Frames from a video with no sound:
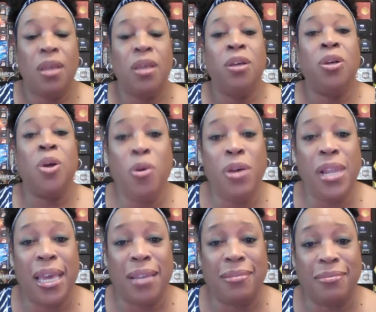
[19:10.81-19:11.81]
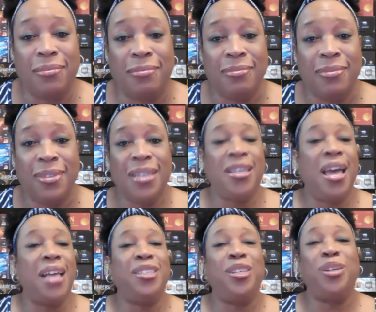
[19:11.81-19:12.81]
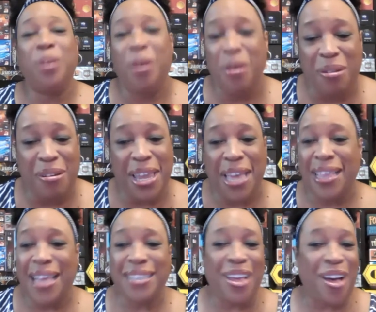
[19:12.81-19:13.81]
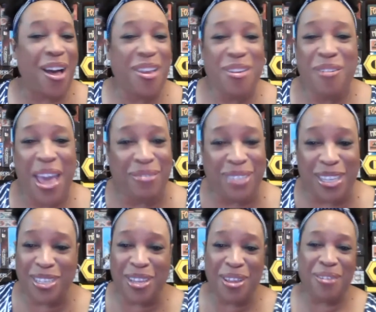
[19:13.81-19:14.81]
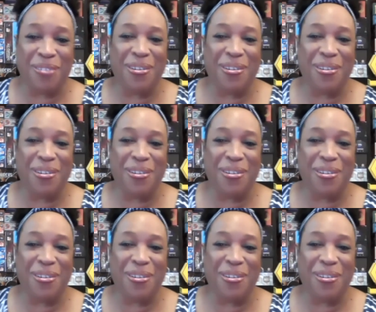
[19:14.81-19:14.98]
Google it. Just Google it. That's all you have to do.